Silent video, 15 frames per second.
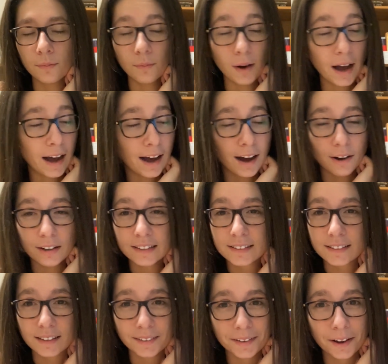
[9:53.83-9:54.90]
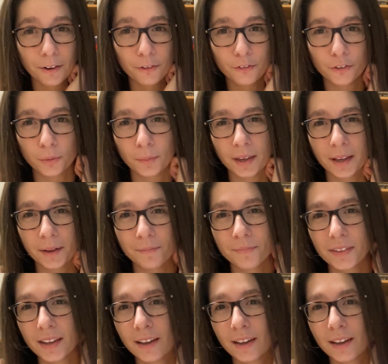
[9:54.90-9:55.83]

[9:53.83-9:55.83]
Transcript: how it's gonna go for me.